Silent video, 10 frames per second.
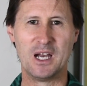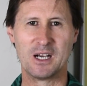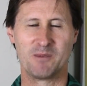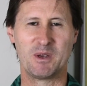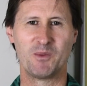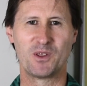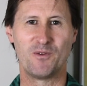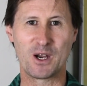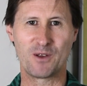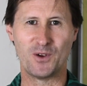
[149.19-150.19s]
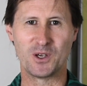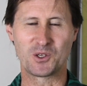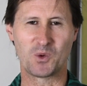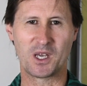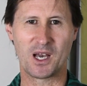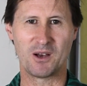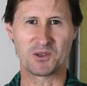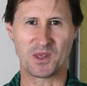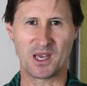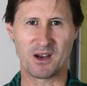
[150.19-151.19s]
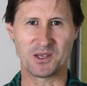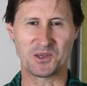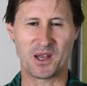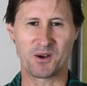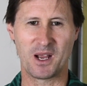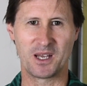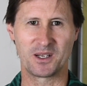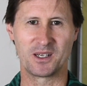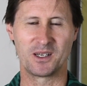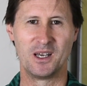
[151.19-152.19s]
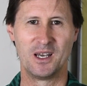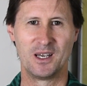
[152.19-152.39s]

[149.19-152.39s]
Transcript: I remember the very first week I was there, I sat around a